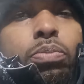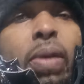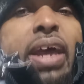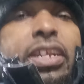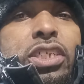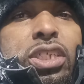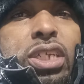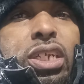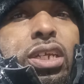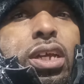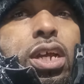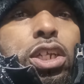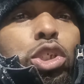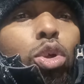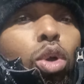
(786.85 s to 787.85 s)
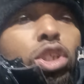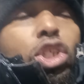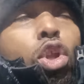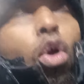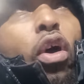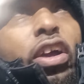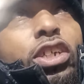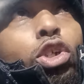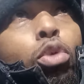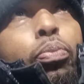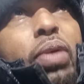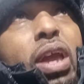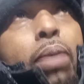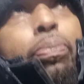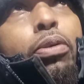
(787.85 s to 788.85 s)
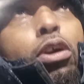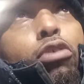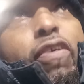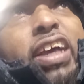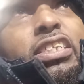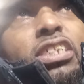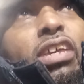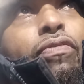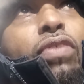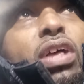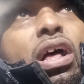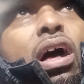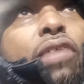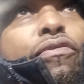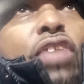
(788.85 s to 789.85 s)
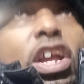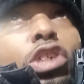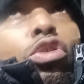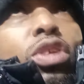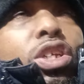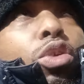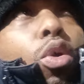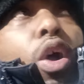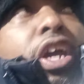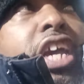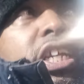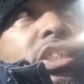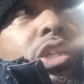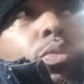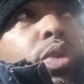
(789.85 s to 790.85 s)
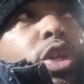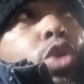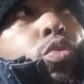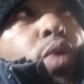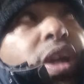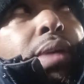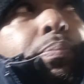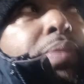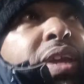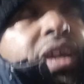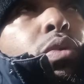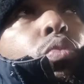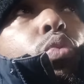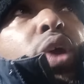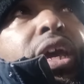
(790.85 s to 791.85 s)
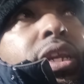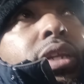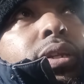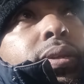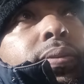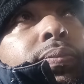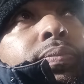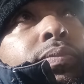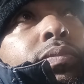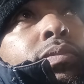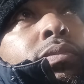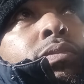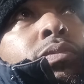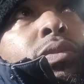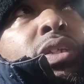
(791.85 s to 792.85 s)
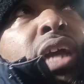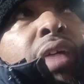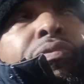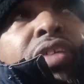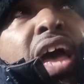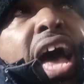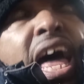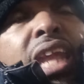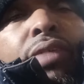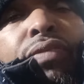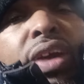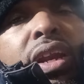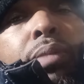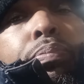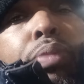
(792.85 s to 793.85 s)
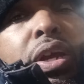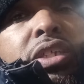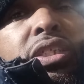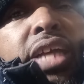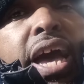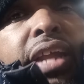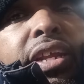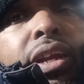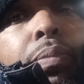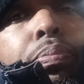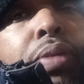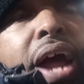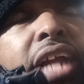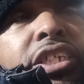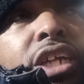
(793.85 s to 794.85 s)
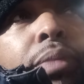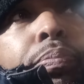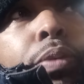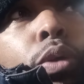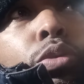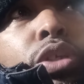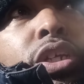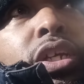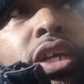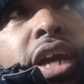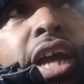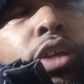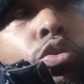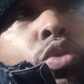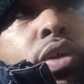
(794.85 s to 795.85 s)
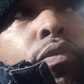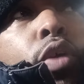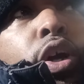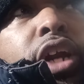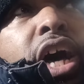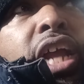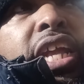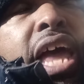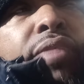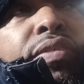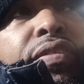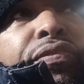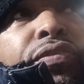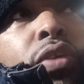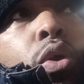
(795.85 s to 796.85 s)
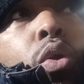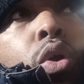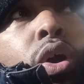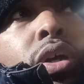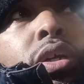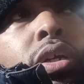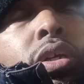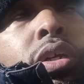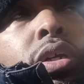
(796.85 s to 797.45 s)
is medicine. So as long as you being progressive, eventually you're going to get to where you want to be and win. If the elevator breaks down in a project building and you live on the 11th floor,